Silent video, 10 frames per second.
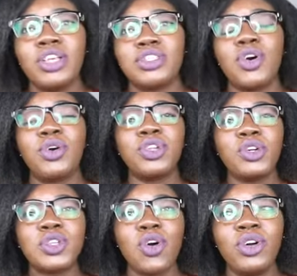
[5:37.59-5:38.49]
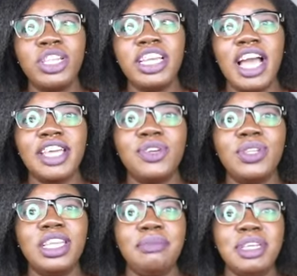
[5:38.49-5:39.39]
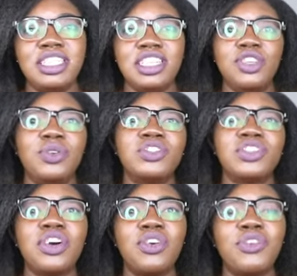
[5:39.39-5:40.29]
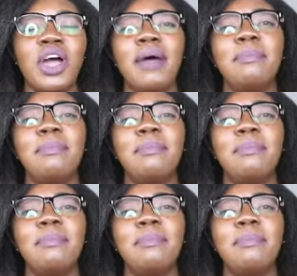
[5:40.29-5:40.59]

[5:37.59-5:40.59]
So not only are you limiting yourself